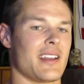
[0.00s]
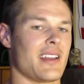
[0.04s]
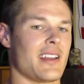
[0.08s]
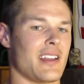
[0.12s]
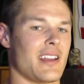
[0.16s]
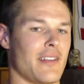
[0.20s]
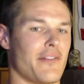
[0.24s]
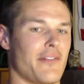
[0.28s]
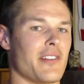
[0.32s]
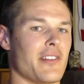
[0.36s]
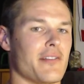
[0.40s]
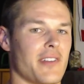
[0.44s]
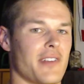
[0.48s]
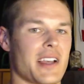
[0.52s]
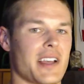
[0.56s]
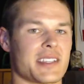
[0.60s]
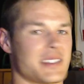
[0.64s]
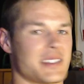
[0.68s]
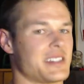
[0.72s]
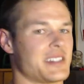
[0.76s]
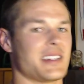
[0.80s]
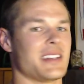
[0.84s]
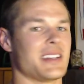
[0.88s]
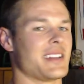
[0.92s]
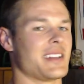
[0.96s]
if
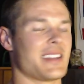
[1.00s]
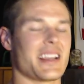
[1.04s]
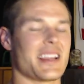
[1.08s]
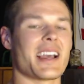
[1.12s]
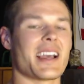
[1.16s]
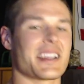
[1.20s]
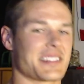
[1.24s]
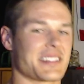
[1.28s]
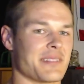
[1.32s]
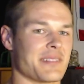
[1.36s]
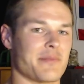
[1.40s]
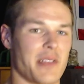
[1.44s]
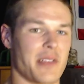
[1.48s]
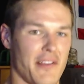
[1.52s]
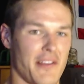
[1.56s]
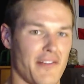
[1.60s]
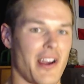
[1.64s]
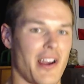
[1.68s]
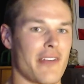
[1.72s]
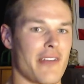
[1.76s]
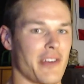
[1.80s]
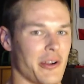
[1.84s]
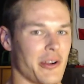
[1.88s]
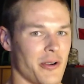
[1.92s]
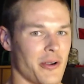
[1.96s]
invested into the S&P
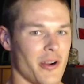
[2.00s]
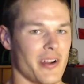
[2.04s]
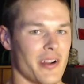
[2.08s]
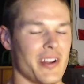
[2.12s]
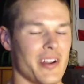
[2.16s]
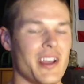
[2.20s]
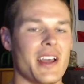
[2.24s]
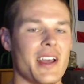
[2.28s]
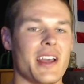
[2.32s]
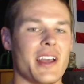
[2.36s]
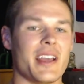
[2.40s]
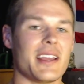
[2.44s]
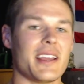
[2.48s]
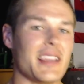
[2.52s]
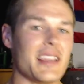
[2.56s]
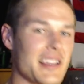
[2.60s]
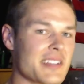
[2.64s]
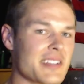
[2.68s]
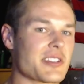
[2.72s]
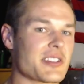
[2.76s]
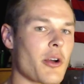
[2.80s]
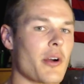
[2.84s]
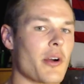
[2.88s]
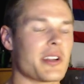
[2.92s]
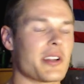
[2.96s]
500,
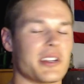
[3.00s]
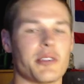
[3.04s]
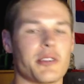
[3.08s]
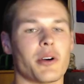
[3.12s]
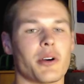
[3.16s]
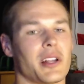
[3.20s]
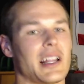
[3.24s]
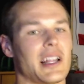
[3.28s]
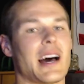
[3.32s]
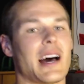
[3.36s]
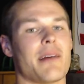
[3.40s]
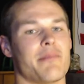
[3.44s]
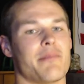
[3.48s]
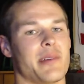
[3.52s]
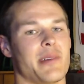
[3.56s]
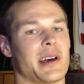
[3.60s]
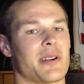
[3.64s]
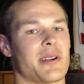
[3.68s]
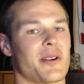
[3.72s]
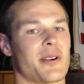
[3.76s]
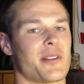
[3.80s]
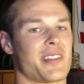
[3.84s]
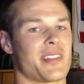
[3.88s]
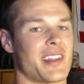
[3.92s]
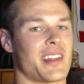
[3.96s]
is going to do a lot
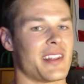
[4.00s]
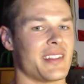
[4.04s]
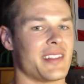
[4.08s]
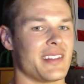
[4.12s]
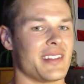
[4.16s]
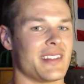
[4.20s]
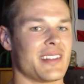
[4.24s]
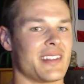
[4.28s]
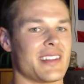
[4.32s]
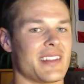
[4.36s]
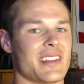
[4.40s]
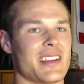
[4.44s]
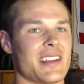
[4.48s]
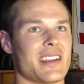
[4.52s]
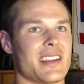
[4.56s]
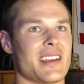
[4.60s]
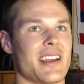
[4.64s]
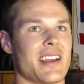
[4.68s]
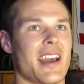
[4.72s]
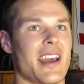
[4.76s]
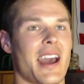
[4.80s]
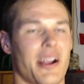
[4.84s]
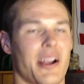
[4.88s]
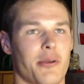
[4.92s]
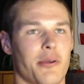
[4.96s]
better than
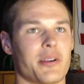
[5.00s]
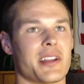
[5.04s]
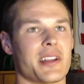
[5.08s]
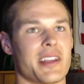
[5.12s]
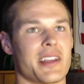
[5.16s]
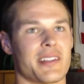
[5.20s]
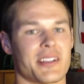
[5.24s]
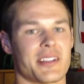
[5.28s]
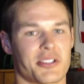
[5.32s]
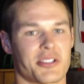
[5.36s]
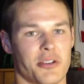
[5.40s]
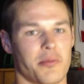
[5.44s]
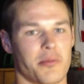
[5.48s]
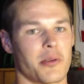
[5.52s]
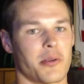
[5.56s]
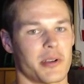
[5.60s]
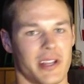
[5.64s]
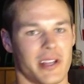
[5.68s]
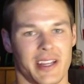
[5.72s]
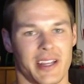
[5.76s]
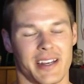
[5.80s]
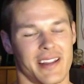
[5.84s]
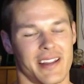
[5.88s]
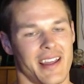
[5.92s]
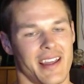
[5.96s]
the equity that you're
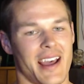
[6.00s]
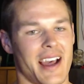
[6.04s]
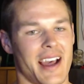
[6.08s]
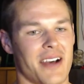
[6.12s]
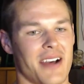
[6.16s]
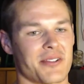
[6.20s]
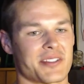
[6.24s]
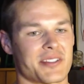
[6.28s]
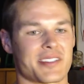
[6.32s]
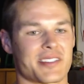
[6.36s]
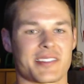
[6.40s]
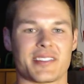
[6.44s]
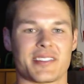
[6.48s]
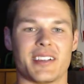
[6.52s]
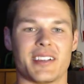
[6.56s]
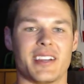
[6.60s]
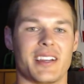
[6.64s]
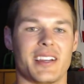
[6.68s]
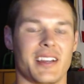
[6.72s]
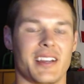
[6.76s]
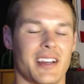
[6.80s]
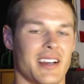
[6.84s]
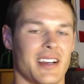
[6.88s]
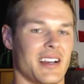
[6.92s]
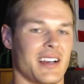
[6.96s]
putting into the house.
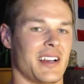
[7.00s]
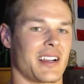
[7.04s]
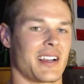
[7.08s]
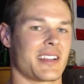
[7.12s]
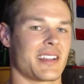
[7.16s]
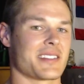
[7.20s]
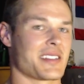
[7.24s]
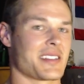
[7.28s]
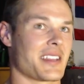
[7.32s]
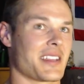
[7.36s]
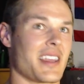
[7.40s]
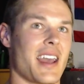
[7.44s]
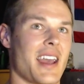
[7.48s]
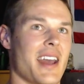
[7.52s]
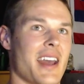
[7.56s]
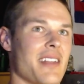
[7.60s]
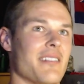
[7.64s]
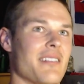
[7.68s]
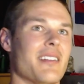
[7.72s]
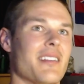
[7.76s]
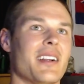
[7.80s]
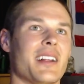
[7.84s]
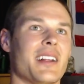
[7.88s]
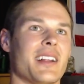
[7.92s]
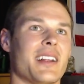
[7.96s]
Because
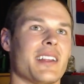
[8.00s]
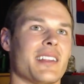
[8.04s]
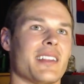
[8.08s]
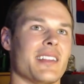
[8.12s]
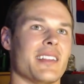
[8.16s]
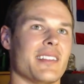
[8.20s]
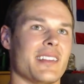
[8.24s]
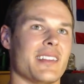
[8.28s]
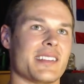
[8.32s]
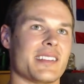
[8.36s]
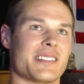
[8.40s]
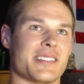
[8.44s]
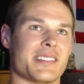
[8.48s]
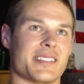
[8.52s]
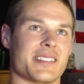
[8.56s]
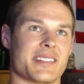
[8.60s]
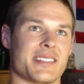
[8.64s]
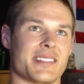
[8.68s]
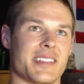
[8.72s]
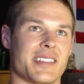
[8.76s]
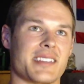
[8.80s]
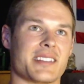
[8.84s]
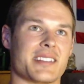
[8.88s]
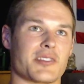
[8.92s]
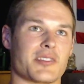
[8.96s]
again, this
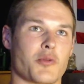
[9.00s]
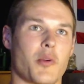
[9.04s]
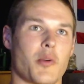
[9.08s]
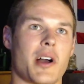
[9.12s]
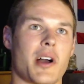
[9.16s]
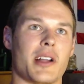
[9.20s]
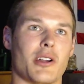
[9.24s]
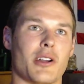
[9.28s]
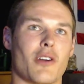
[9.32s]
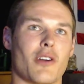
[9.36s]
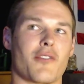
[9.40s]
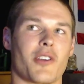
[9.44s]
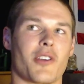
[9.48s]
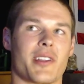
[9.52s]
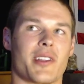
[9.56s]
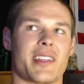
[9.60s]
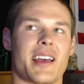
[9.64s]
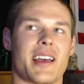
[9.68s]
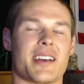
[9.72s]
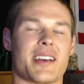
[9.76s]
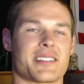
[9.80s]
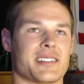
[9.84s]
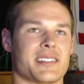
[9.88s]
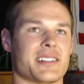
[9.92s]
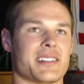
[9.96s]
is well over
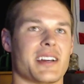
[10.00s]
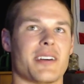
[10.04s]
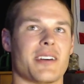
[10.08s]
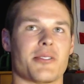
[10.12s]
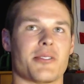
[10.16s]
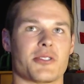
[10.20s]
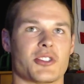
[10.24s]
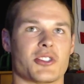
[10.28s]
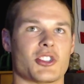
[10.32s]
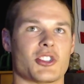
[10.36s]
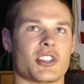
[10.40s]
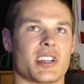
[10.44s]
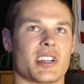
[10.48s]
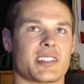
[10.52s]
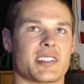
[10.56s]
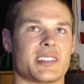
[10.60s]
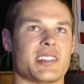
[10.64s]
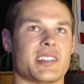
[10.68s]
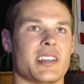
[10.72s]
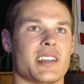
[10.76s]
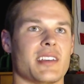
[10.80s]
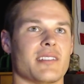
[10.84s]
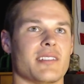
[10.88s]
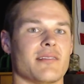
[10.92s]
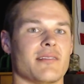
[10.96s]
$1,000
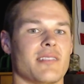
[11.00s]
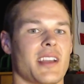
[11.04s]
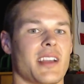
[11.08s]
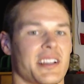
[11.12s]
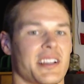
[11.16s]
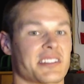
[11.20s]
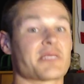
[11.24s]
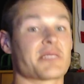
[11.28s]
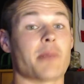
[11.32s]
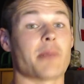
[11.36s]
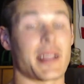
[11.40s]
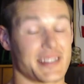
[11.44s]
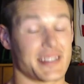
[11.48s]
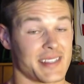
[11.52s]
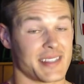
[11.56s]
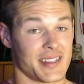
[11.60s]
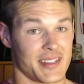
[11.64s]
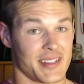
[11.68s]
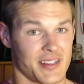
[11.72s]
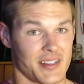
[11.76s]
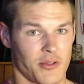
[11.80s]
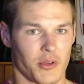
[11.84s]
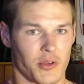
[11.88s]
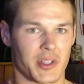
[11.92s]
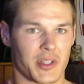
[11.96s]
just in
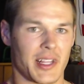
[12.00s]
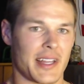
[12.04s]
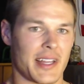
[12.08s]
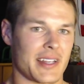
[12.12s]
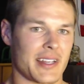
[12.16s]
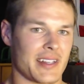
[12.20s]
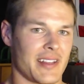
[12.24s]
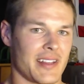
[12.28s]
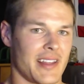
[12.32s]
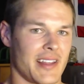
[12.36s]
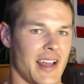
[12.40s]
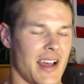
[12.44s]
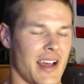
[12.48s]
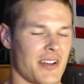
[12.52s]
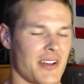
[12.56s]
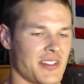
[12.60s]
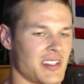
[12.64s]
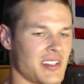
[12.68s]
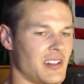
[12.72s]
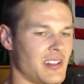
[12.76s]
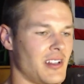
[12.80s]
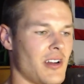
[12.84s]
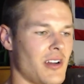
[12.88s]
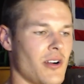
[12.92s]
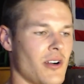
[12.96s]
expenses related to the house
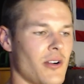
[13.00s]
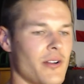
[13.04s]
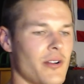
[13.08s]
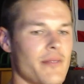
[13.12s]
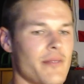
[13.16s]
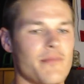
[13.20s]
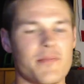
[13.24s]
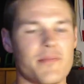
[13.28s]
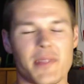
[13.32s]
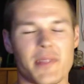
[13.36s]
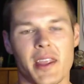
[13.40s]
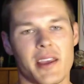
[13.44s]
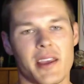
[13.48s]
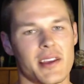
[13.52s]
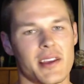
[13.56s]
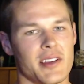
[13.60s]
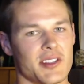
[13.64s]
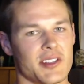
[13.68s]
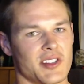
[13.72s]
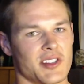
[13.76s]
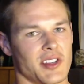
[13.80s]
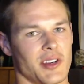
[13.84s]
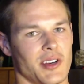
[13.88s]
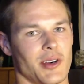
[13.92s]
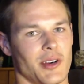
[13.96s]
alone.
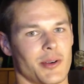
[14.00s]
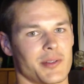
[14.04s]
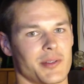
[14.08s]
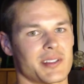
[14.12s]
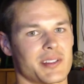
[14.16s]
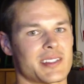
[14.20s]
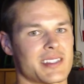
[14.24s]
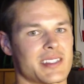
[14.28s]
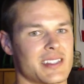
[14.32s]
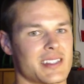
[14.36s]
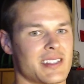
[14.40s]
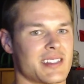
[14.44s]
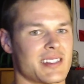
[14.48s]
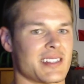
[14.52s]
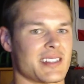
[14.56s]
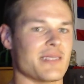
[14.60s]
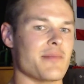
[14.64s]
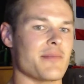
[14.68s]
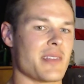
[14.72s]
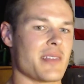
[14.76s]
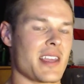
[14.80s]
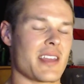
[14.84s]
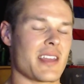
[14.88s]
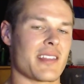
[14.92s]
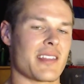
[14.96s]
So to
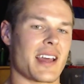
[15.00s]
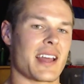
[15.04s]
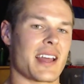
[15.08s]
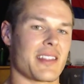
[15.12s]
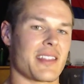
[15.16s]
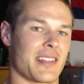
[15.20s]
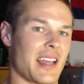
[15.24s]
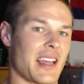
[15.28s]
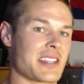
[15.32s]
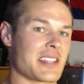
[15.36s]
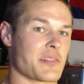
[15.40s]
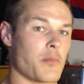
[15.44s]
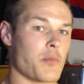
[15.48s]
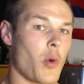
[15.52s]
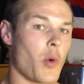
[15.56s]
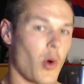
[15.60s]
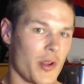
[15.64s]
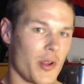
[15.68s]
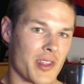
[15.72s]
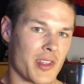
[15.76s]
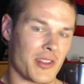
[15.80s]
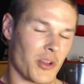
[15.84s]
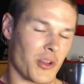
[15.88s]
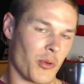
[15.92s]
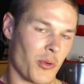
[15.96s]
me, that's
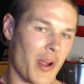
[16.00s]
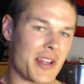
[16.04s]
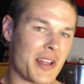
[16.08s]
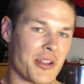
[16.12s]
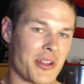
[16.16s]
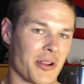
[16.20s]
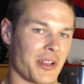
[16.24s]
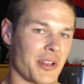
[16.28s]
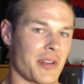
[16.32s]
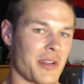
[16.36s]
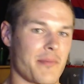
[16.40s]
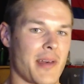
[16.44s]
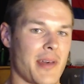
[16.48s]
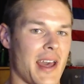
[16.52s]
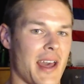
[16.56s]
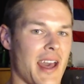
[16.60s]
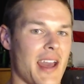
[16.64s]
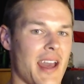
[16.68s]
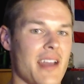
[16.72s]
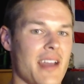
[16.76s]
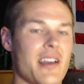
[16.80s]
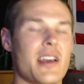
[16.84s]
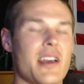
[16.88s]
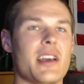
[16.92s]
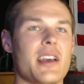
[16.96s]
more than the rent you're going to
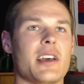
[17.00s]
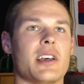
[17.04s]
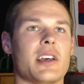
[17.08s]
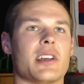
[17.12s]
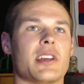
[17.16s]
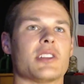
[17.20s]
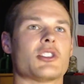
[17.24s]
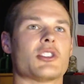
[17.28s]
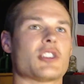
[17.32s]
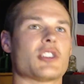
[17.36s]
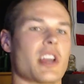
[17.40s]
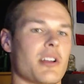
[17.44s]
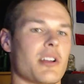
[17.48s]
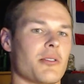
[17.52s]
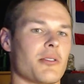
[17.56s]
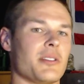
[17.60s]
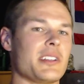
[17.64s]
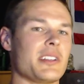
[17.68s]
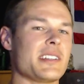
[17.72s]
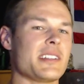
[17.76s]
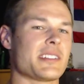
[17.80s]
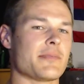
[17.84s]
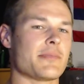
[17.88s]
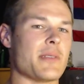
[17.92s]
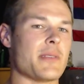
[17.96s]
pay.
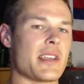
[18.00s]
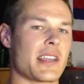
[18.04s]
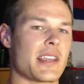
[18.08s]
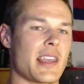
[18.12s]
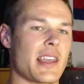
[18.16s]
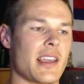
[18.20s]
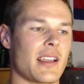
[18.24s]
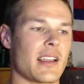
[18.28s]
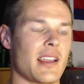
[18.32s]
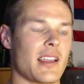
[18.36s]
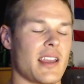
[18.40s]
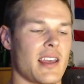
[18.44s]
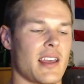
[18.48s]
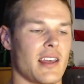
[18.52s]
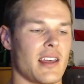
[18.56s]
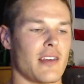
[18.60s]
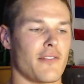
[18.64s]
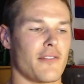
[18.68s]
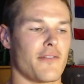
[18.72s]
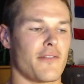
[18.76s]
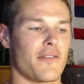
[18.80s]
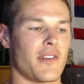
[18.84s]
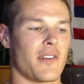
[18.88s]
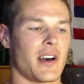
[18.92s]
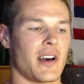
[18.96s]
Generally speaking,
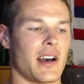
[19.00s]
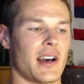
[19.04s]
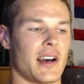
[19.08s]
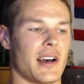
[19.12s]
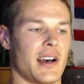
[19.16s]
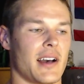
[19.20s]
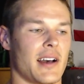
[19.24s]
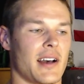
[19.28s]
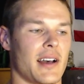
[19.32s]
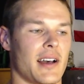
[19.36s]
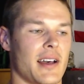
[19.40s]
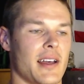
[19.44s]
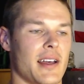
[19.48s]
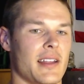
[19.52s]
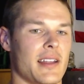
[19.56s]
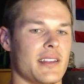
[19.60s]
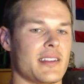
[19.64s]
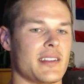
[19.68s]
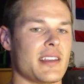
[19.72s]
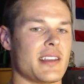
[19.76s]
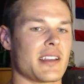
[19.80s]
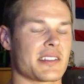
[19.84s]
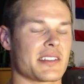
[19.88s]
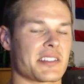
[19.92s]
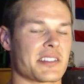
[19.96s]
if
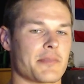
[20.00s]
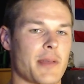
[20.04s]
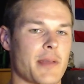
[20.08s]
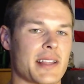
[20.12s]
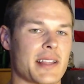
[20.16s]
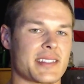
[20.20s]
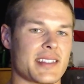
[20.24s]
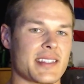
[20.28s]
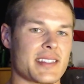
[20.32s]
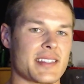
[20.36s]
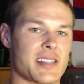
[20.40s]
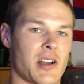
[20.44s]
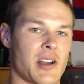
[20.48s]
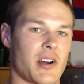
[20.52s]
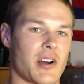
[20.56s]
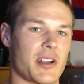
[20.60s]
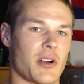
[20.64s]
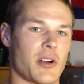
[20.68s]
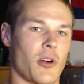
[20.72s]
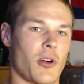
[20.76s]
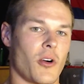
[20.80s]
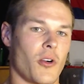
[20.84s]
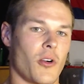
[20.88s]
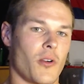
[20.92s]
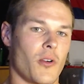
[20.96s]
the expenses on
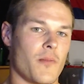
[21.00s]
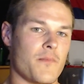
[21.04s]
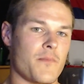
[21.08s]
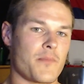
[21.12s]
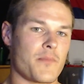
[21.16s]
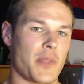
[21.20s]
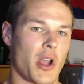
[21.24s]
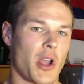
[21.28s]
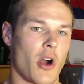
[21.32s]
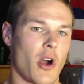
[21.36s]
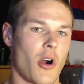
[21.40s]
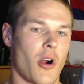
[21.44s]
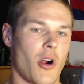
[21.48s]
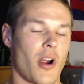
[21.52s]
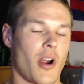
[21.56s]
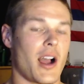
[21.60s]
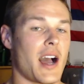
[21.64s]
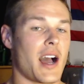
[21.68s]
a home are